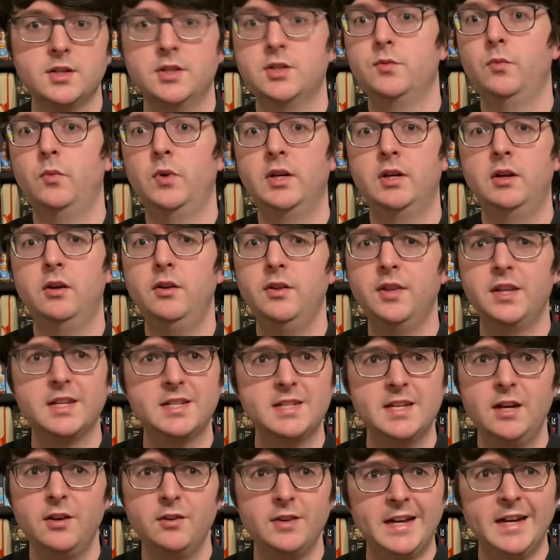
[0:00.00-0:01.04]
as well, and they
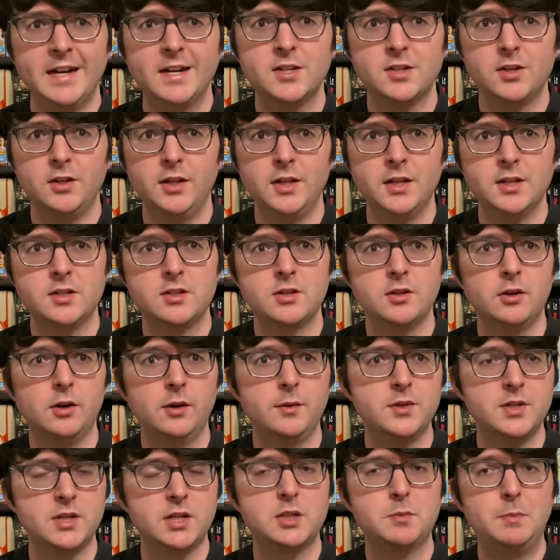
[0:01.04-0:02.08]
sound excellent. So I
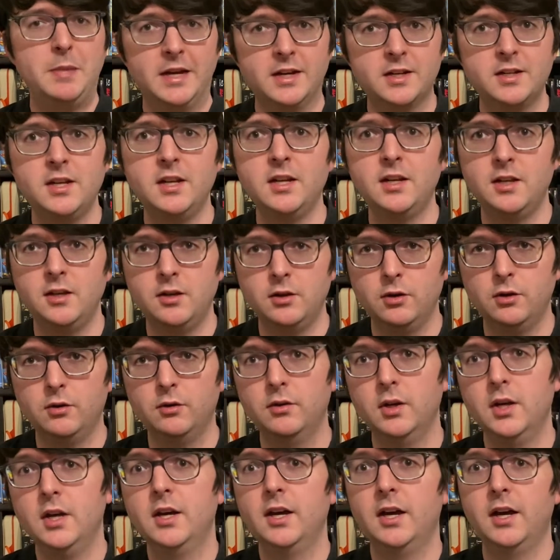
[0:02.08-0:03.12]
was expecting
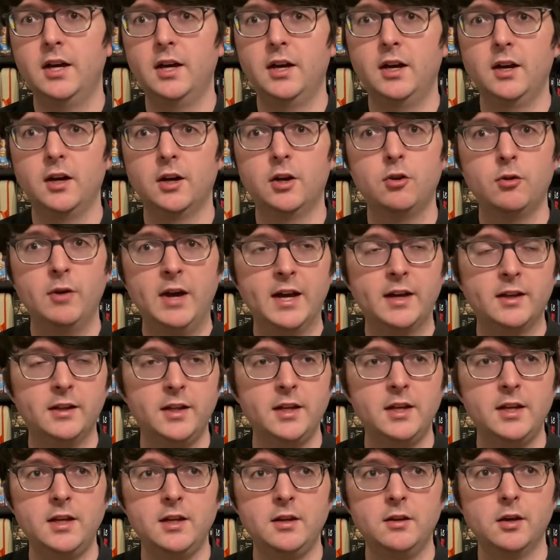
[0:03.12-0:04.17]
a
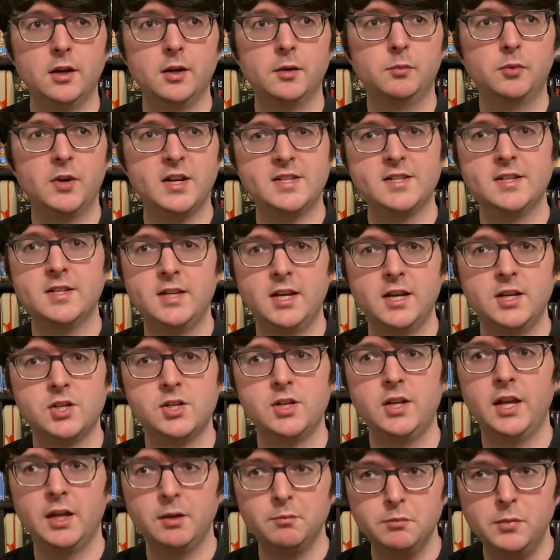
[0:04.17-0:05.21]
crackly presentation
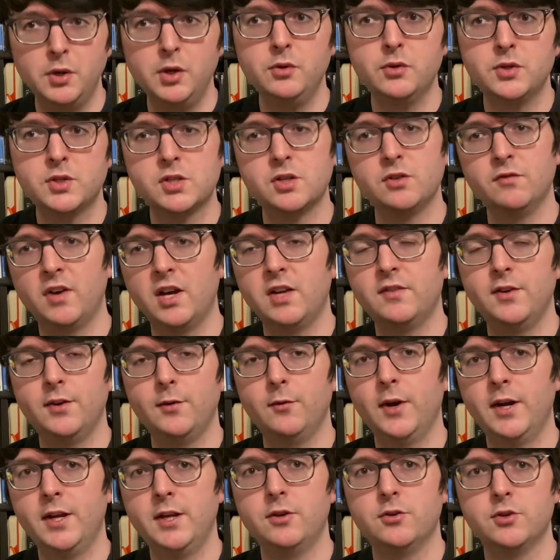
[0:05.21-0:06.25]
like most surviving
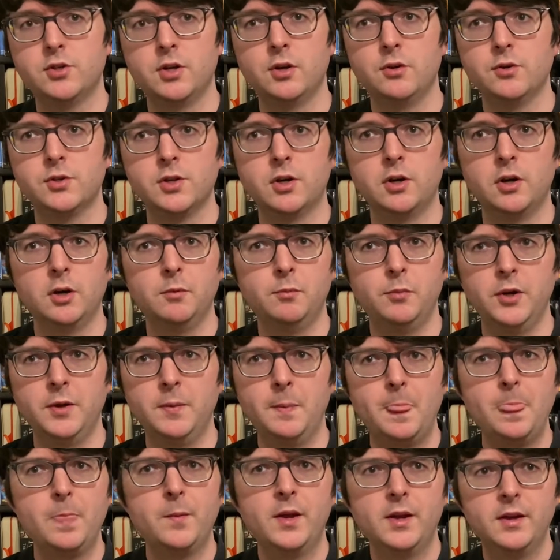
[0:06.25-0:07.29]
radio shows are, but
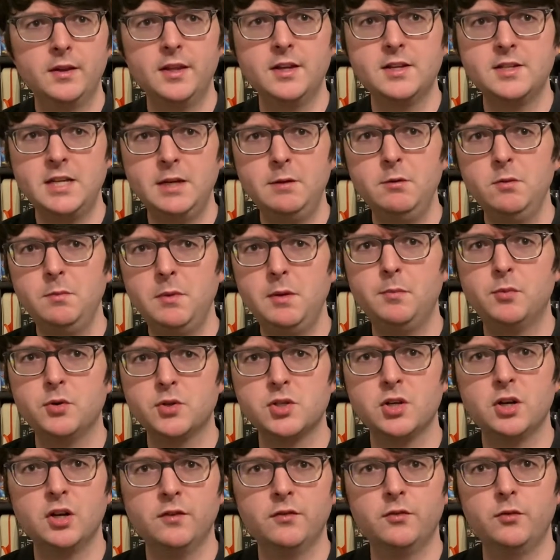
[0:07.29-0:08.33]
they seem to be
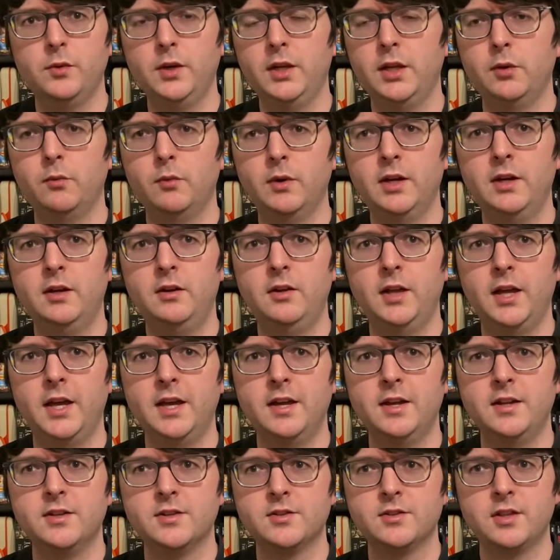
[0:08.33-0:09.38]
preserved really well,
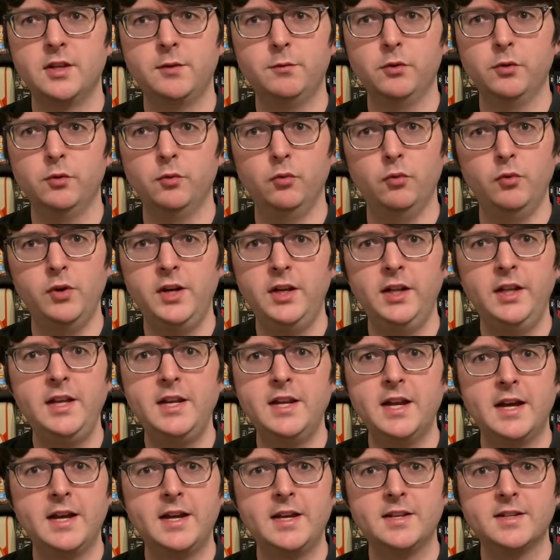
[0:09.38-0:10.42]
and they were really
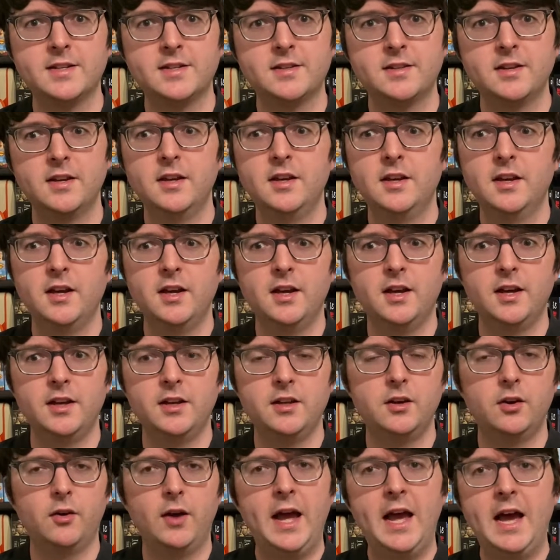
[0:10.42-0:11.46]
nice
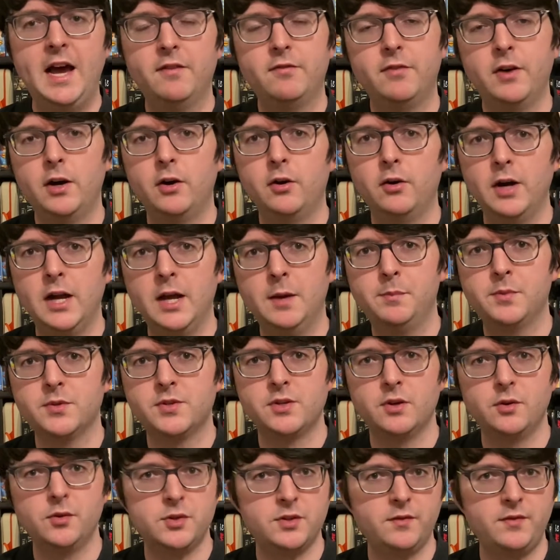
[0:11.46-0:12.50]
half-hour
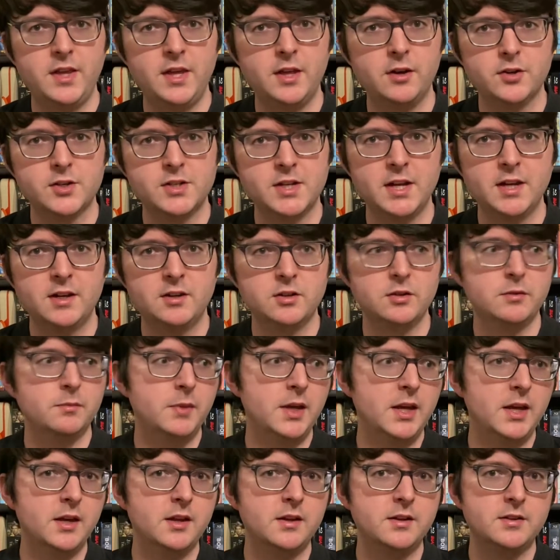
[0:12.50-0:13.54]
episodes of the Inner Sanctum.
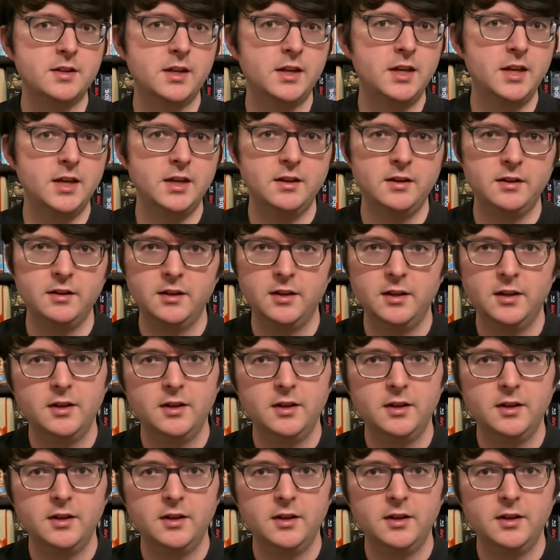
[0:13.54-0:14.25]
And again,